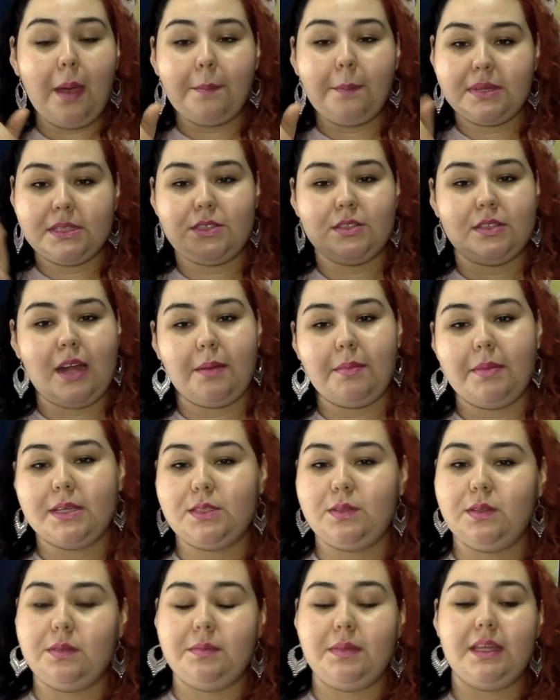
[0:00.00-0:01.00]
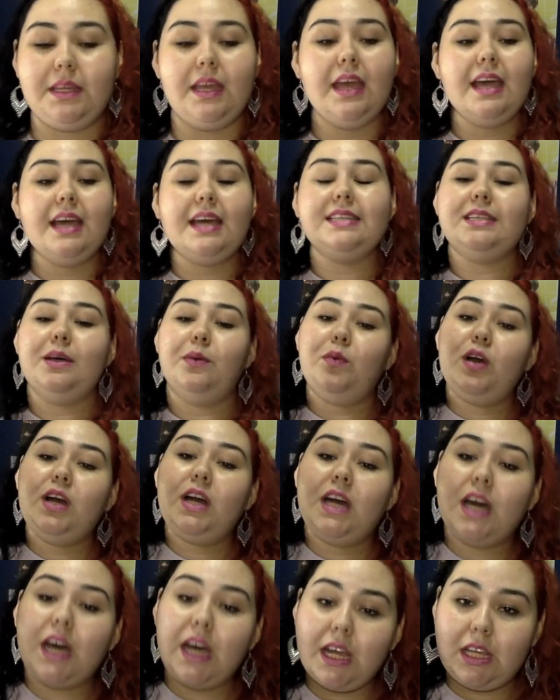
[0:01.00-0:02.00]
but do not mess with me, because I will
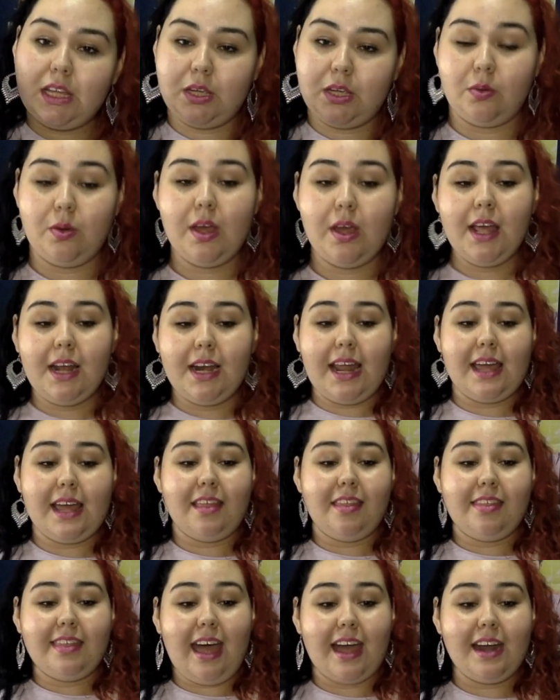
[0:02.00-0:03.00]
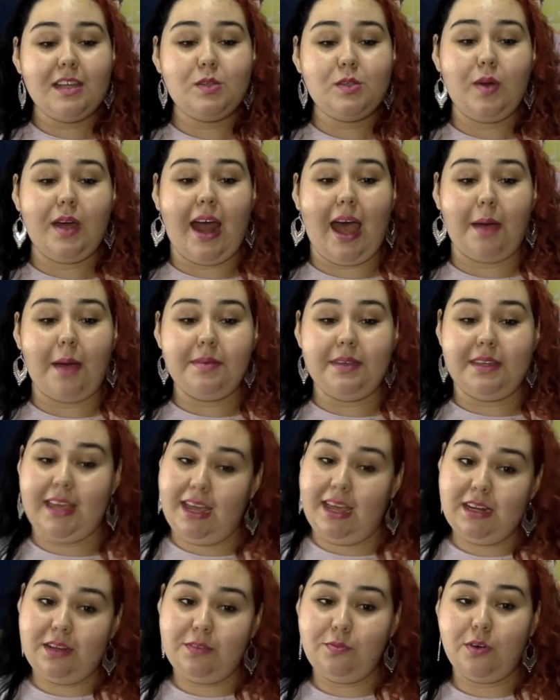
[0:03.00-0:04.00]
cut you. Like, that is what I'm
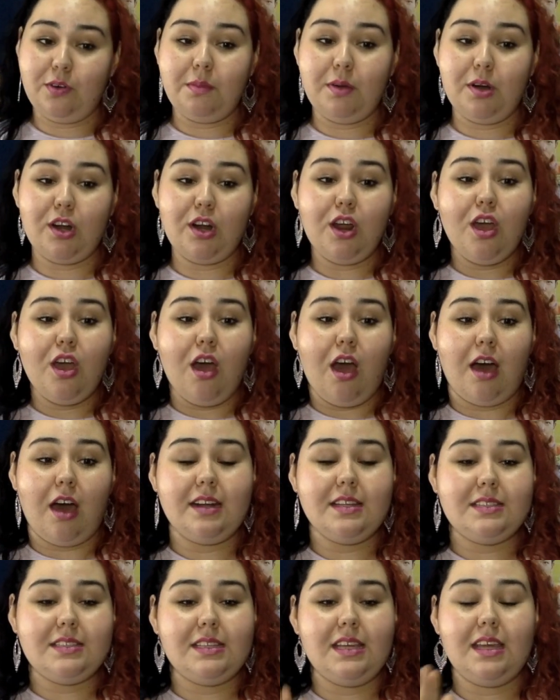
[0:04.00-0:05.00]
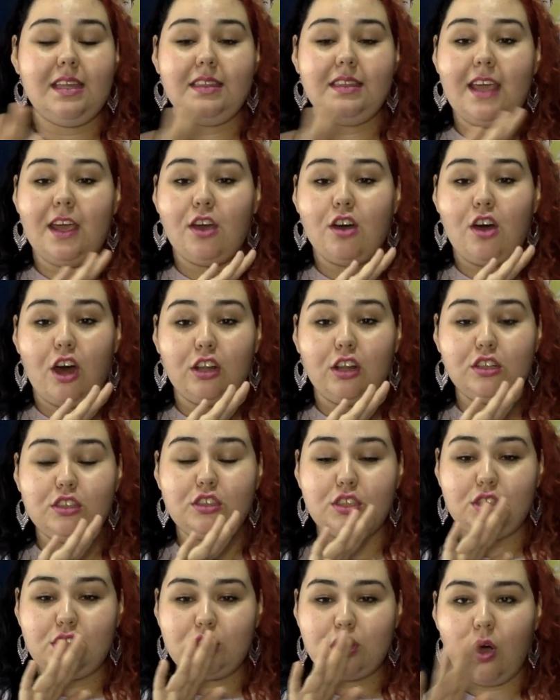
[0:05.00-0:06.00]
getting from her. Honestly, they all look
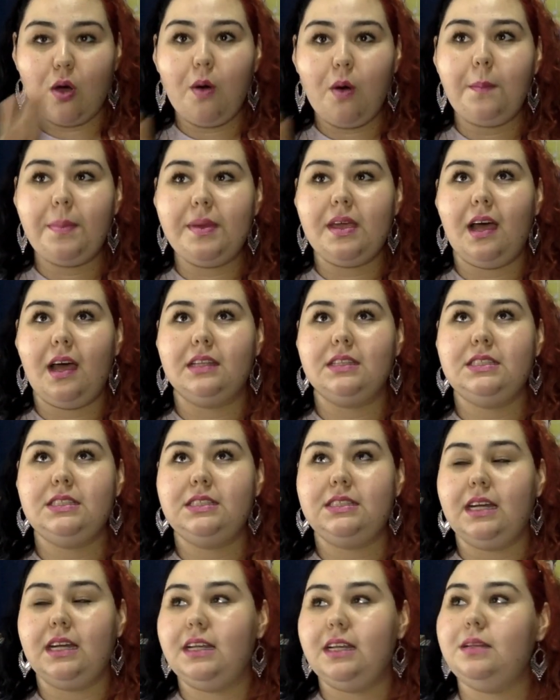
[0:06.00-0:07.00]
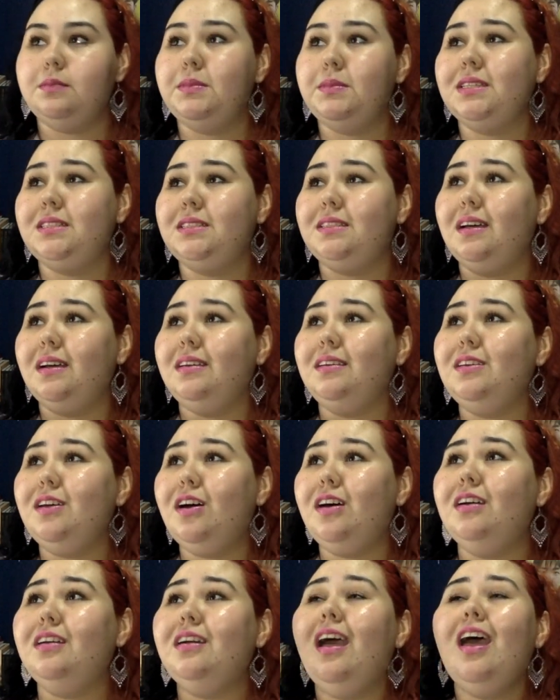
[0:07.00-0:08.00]
so beyond stunning. Miss
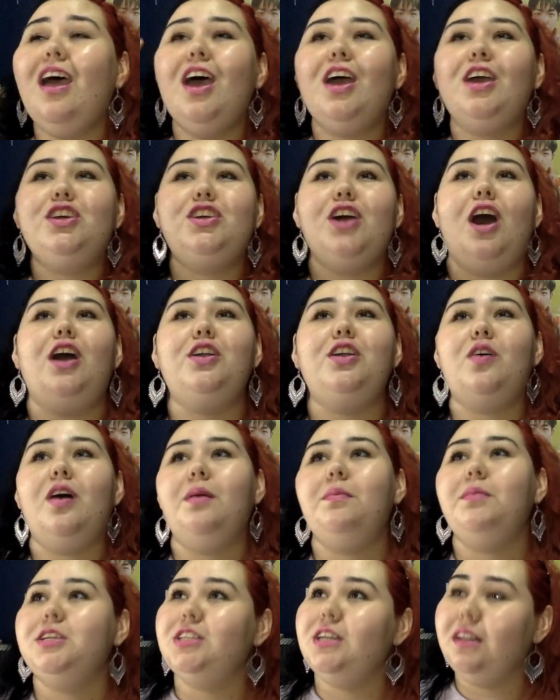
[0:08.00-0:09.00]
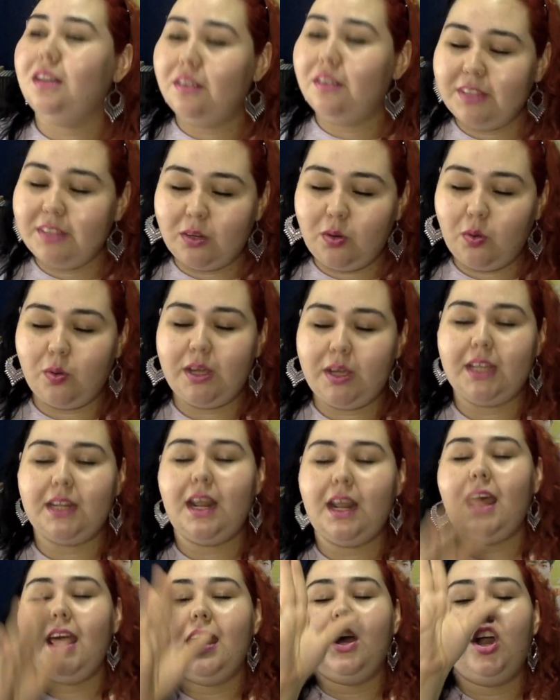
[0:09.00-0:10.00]
Seunghee, y'all know how much I love that
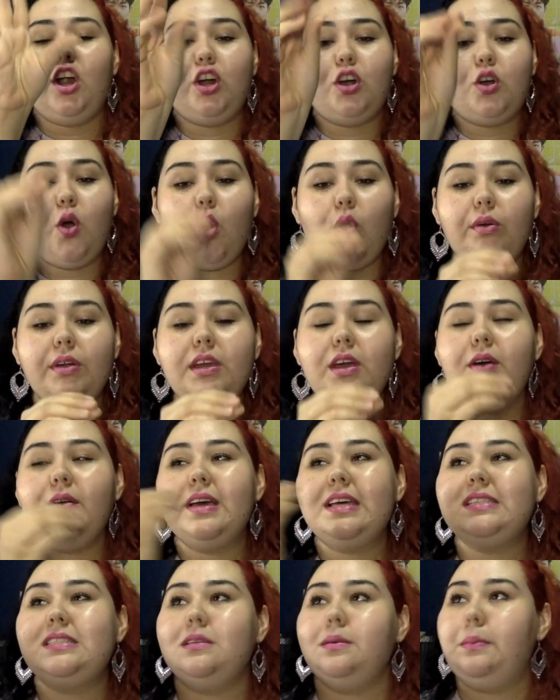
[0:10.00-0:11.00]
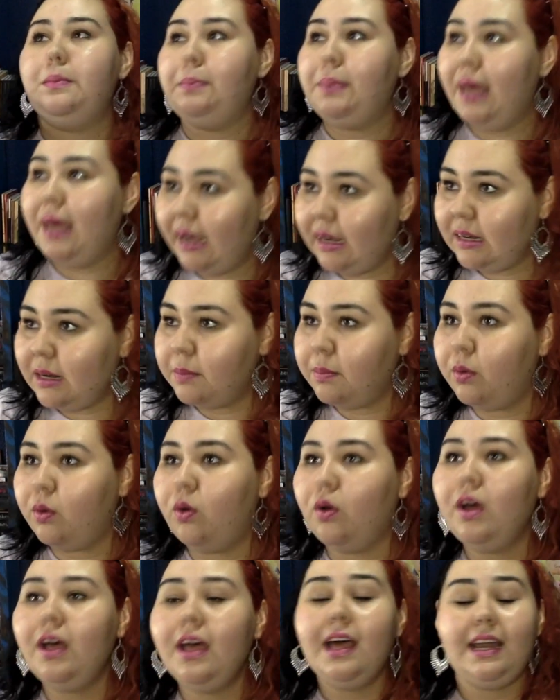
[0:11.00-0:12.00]
queen. Her choreo is
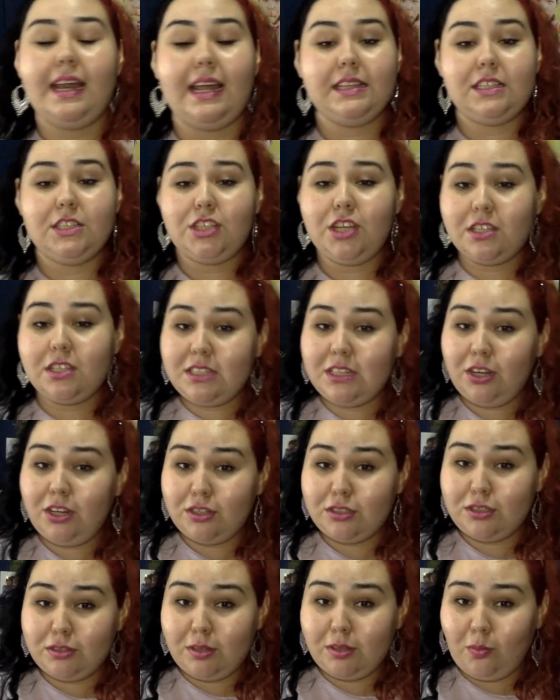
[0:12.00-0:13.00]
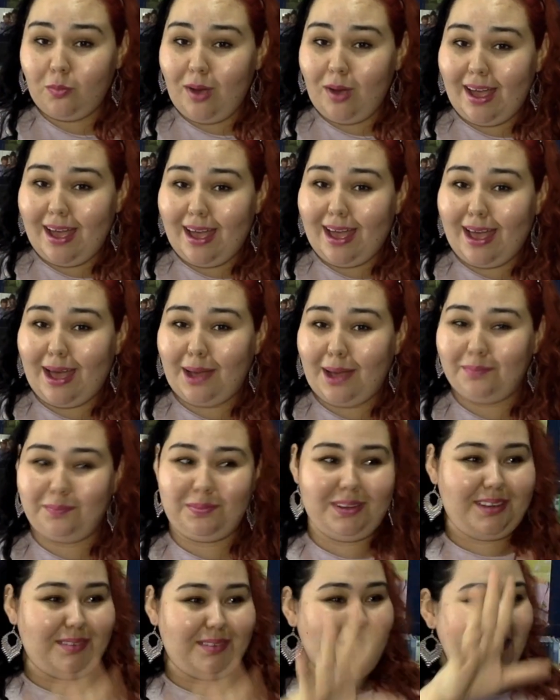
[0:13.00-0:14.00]
impeccable. Like, did y'all see her
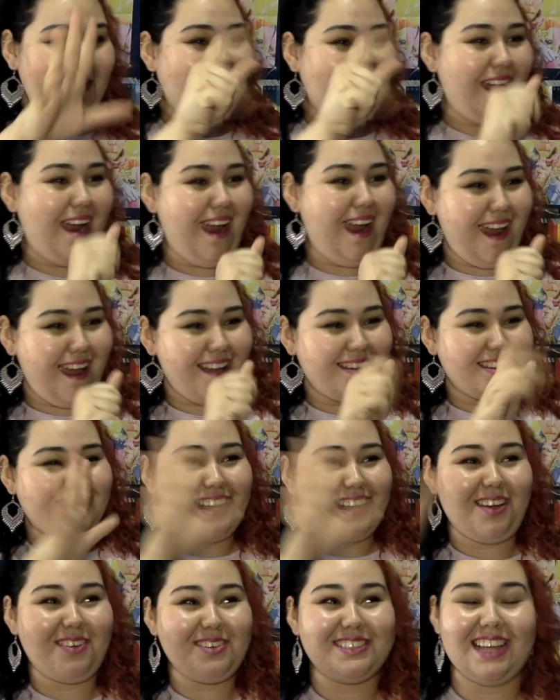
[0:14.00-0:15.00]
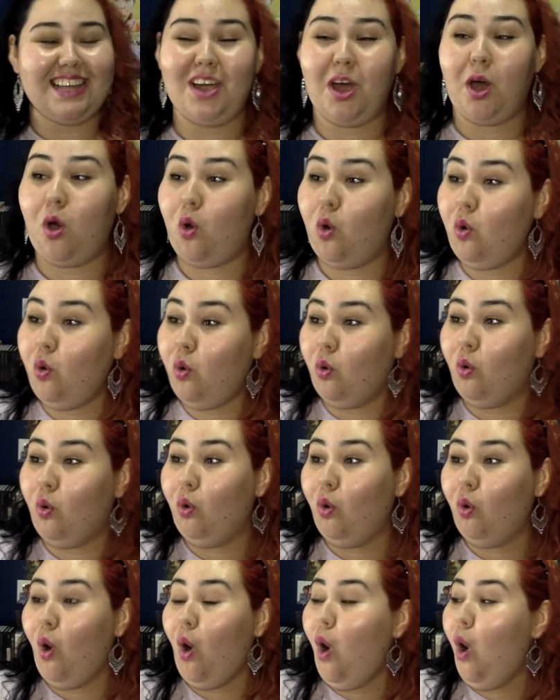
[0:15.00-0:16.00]
do the wop? Like, I was like,
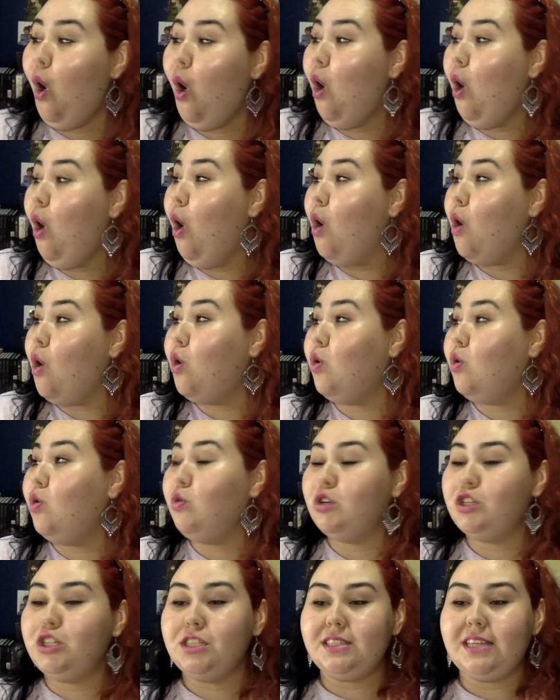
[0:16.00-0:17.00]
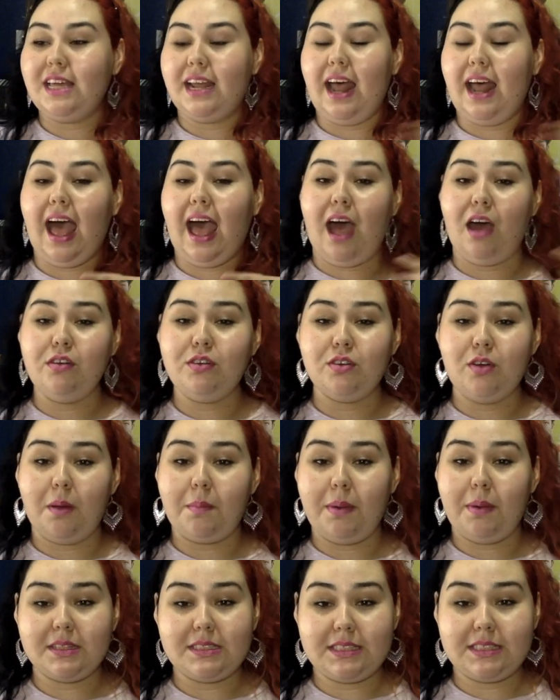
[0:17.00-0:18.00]
oh. Oh, she said, I don't know
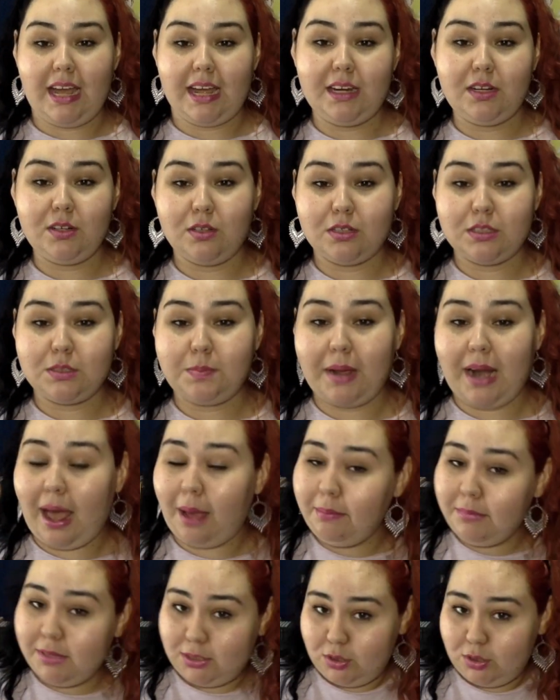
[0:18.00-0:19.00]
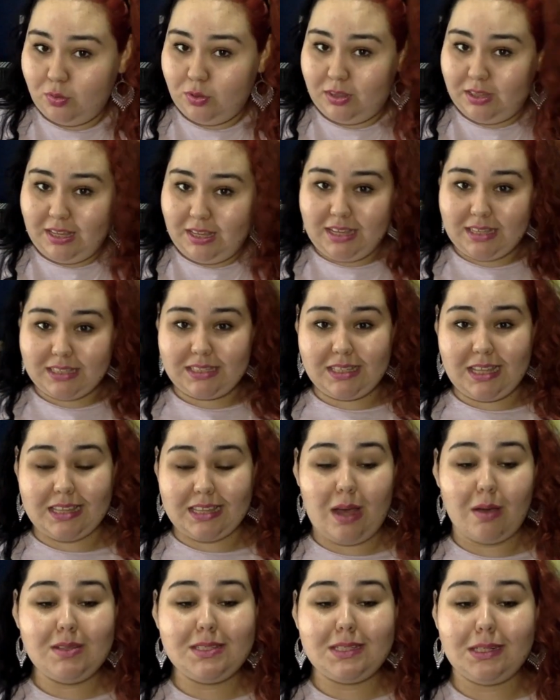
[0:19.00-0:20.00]
about scandals, but I'm going to do this. And
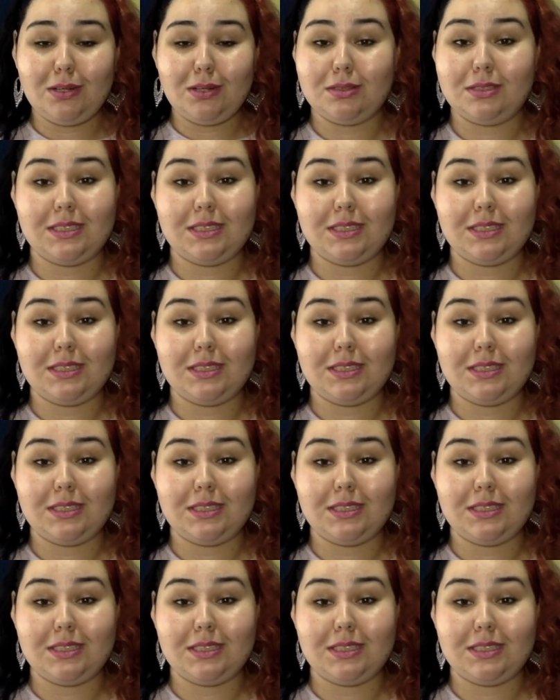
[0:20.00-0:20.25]
that was a little